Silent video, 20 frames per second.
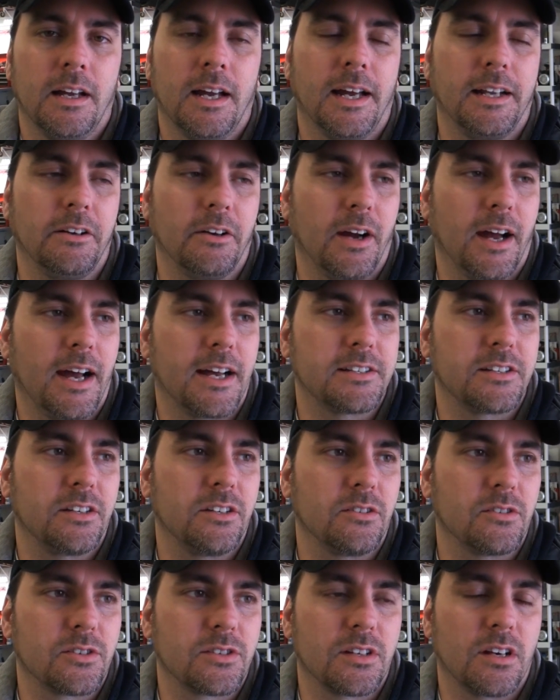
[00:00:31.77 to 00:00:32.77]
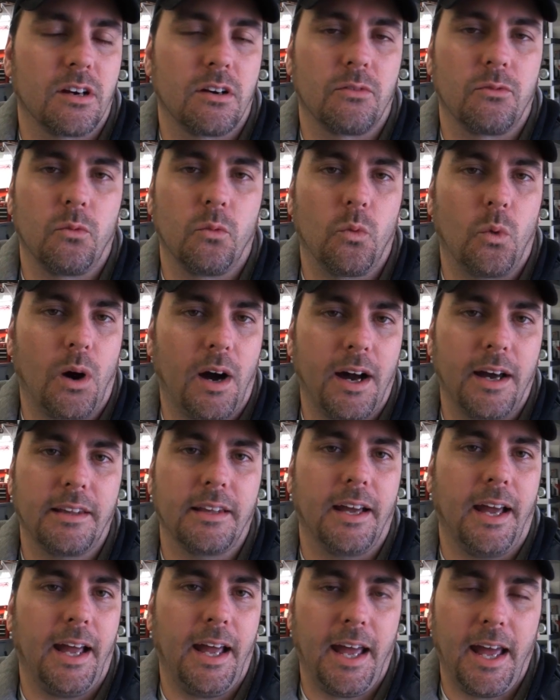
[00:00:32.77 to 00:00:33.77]
and you're asking yourself, why
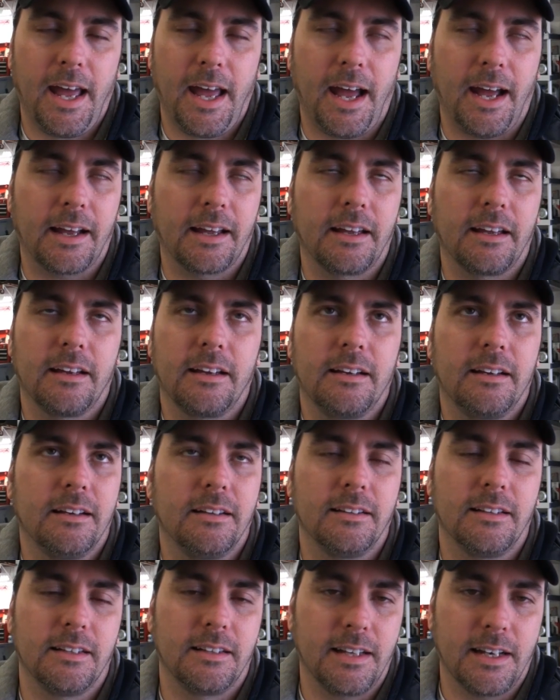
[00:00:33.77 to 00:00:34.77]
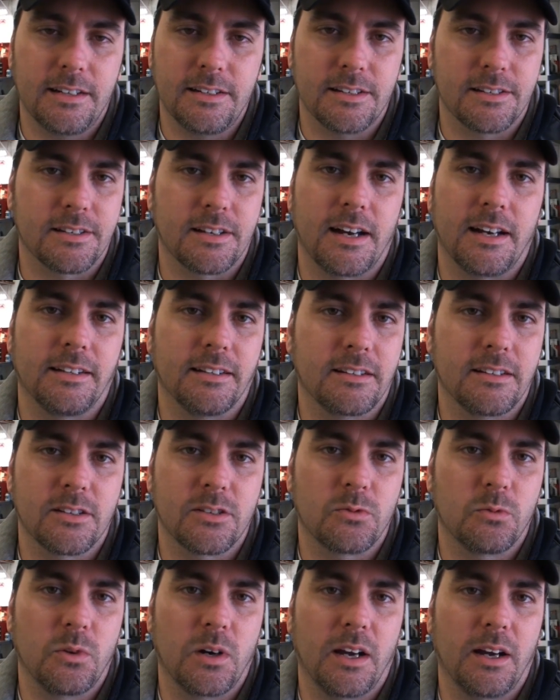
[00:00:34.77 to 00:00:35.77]
the heck did they design it
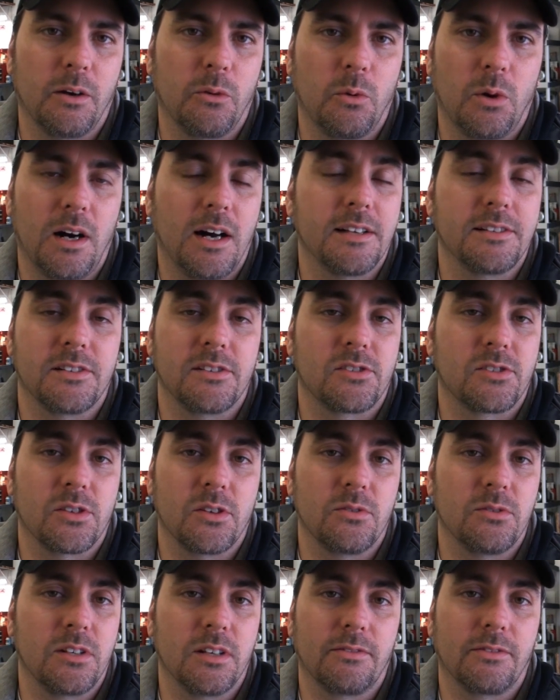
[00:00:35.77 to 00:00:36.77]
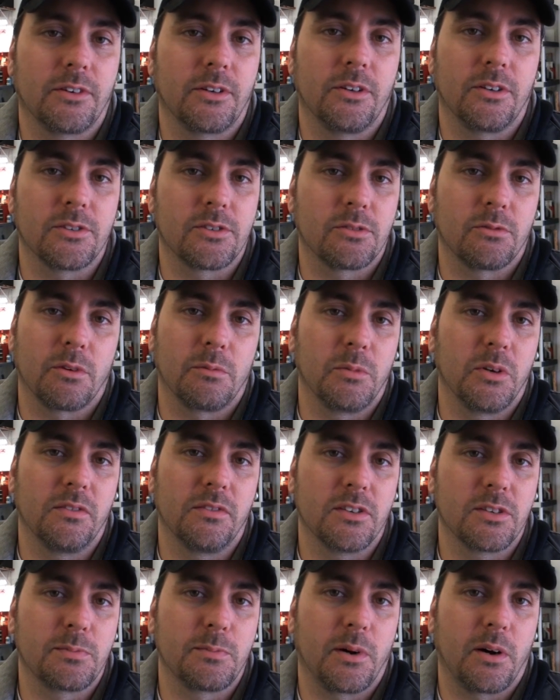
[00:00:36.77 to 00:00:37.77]
this way? Why is it so difficult to
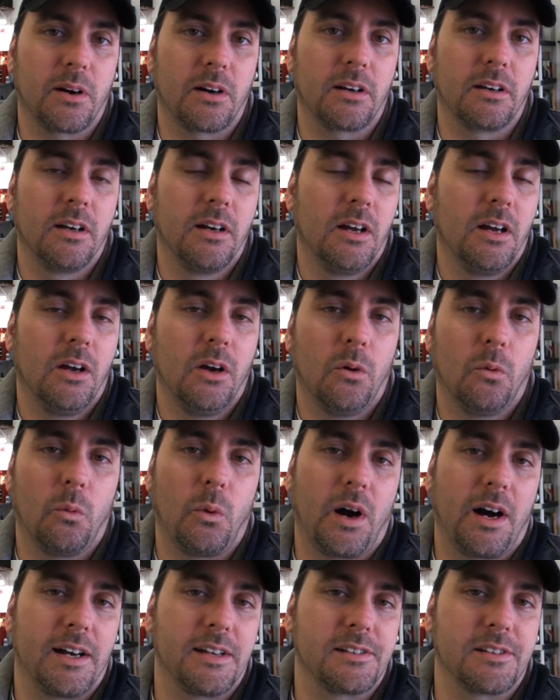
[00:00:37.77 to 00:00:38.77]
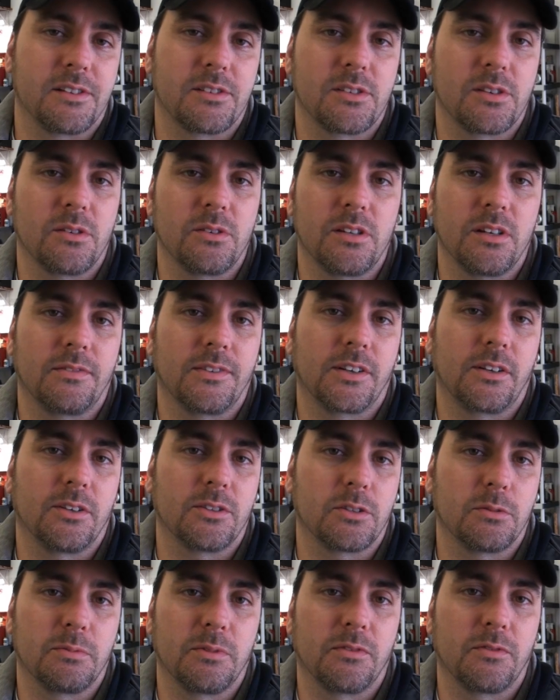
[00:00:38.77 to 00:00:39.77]
remove this part? Why is it so
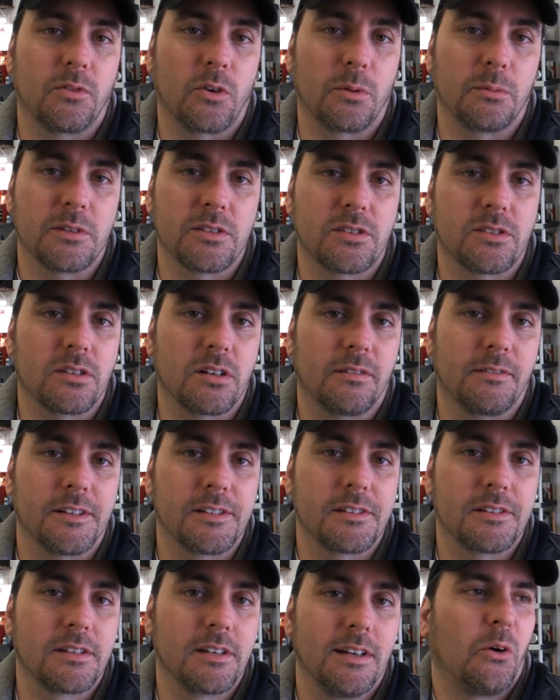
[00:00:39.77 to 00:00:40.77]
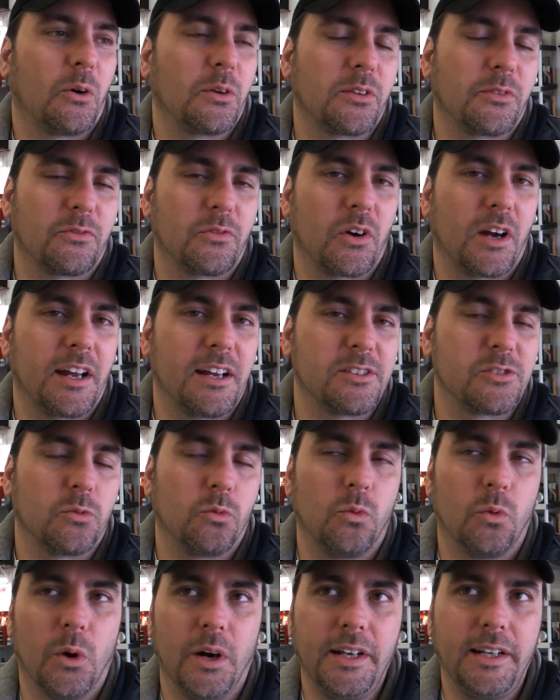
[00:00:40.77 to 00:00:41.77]
difficult to perform this service? Or the phrase,
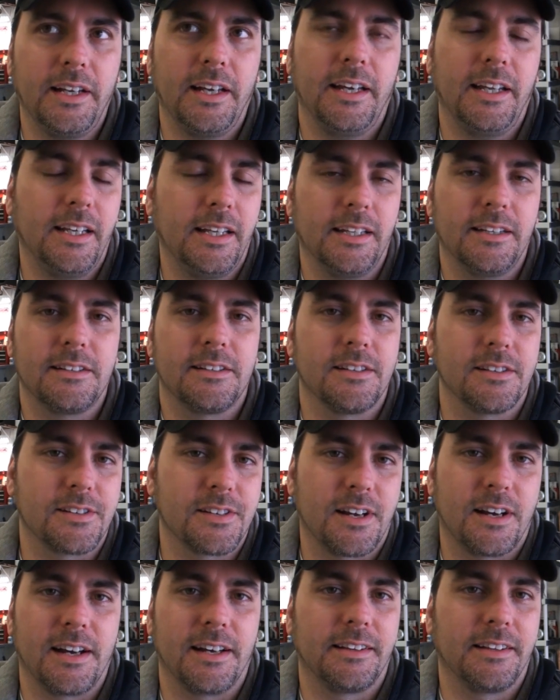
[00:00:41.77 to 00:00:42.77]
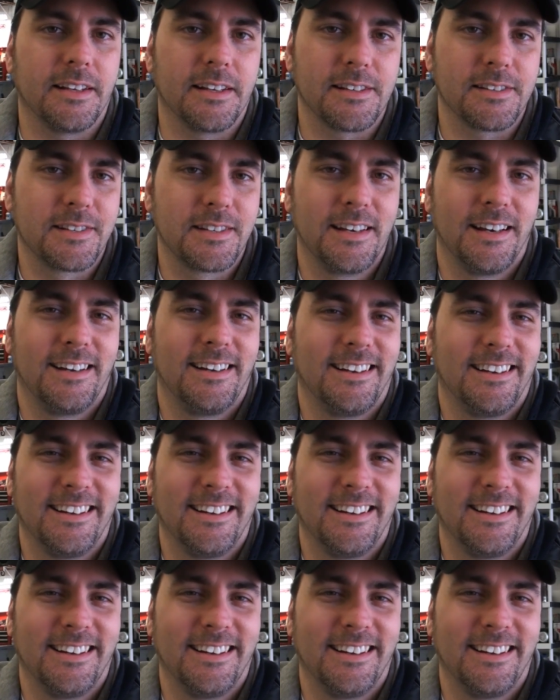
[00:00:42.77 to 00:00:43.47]
what idiot designed this?